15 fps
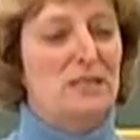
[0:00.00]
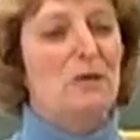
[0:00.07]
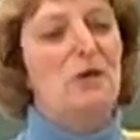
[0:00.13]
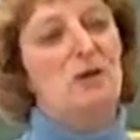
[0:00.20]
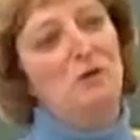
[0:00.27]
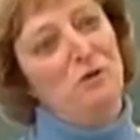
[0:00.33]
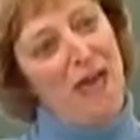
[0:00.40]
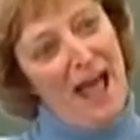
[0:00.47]
So
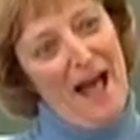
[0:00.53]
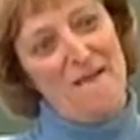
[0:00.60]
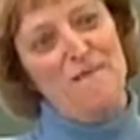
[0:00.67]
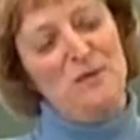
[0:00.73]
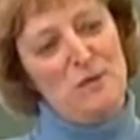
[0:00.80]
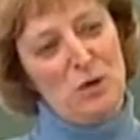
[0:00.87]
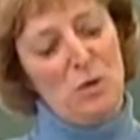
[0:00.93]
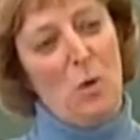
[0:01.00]
you
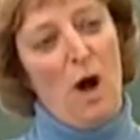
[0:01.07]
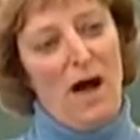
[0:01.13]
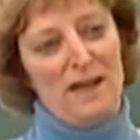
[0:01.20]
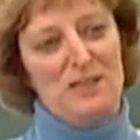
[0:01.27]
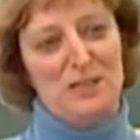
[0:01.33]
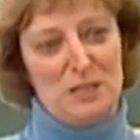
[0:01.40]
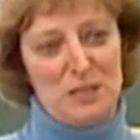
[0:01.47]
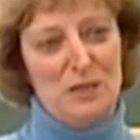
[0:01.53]
have to
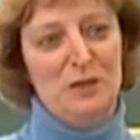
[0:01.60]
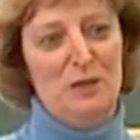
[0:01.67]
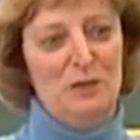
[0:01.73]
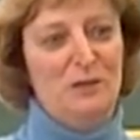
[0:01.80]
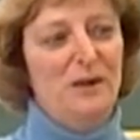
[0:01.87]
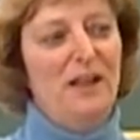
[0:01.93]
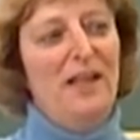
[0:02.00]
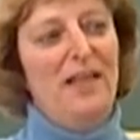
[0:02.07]
watch,
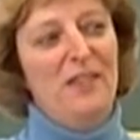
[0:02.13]
too,